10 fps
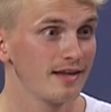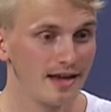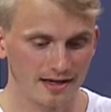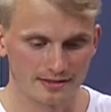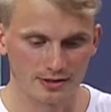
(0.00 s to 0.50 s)

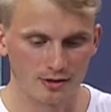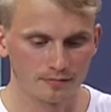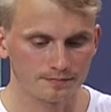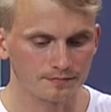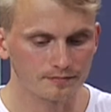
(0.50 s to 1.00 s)
Yeah, so
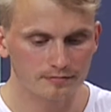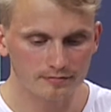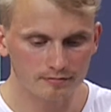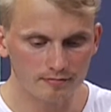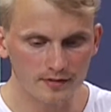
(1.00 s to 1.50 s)

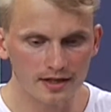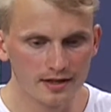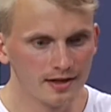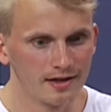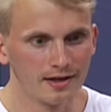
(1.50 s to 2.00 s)

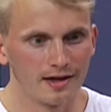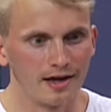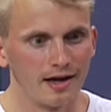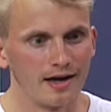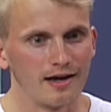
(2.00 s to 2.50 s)

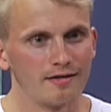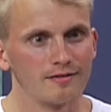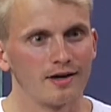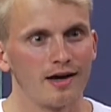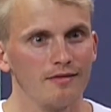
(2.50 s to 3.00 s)
uh,
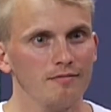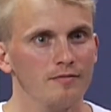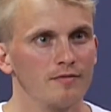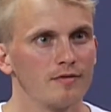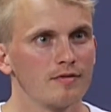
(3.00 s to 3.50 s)

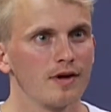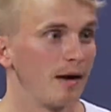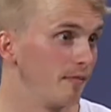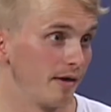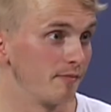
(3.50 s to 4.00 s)

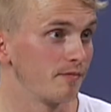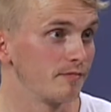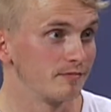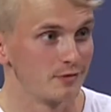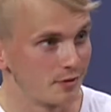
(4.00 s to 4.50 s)
I'm, I'm
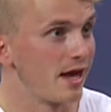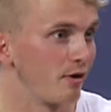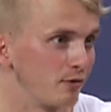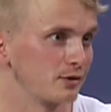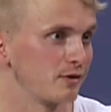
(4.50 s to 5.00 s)
yeah,
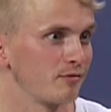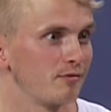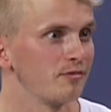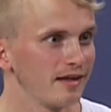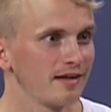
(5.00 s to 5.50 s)
obviously from
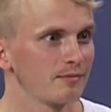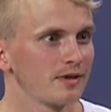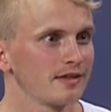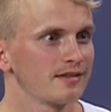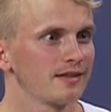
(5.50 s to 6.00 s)
Finland,
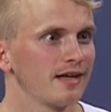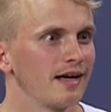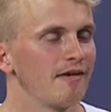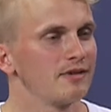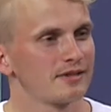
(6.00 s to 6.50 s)
but
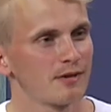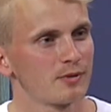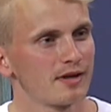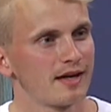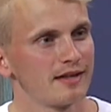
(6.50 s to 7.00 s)
uh, every time
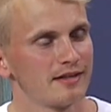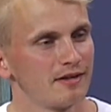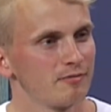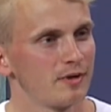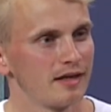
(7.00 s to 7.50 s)
when I had
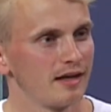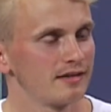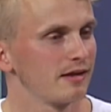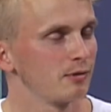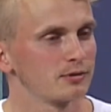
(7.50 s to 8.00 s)
enough money, I,
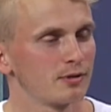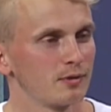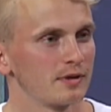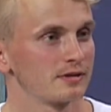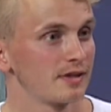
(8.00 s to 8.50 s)
I was
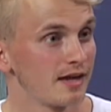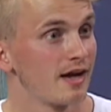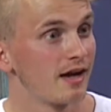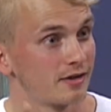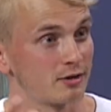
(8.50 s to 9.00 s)
always
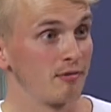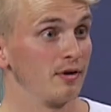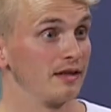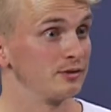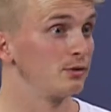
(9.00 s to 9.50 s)

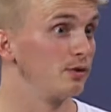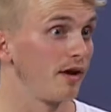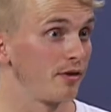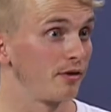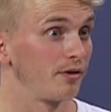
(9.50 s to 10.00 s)
traveling to
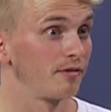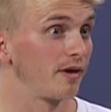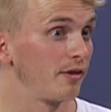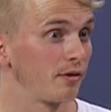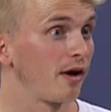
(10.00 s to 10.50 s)
other
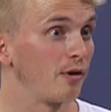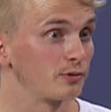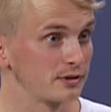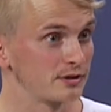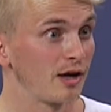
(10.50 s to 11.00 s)
other
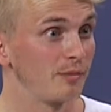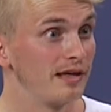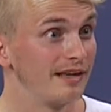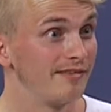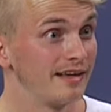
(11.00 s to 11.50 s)
countries. So I've been
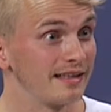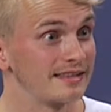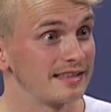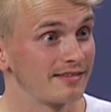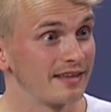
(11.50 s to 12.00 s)
living in
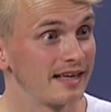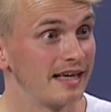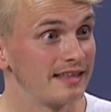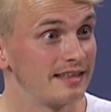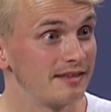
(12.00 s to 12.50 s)
seven,
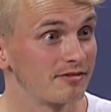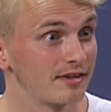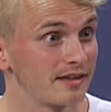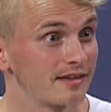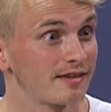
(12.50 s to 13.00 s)
eight
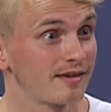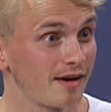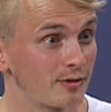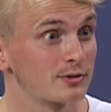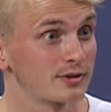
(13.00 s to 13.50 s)
different
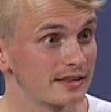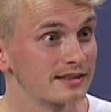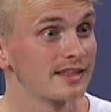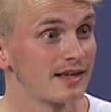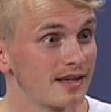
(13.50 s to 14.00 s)
countries,
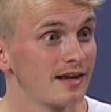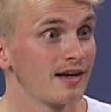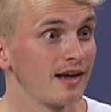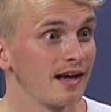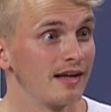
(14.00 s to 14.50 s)

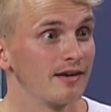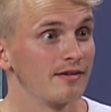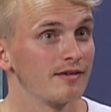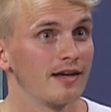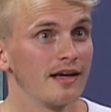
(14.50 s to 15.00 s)
and
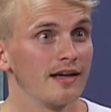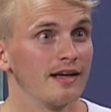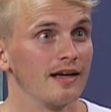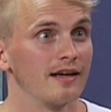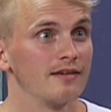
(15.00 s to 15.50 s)
and
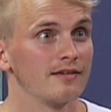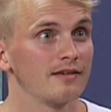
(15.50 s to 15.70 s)
then